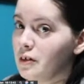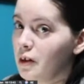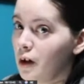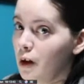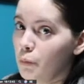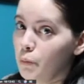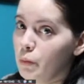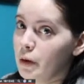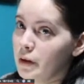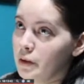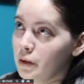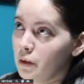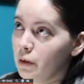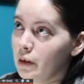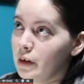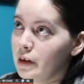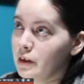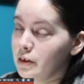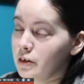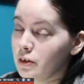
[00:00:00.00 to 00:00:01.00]
Tom Riddle
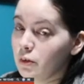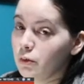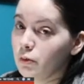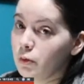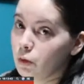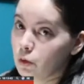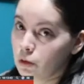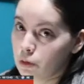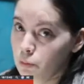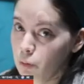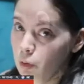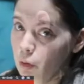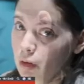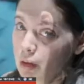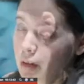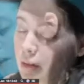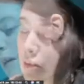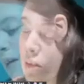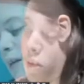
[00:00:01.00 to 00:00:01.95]
into Voldemort.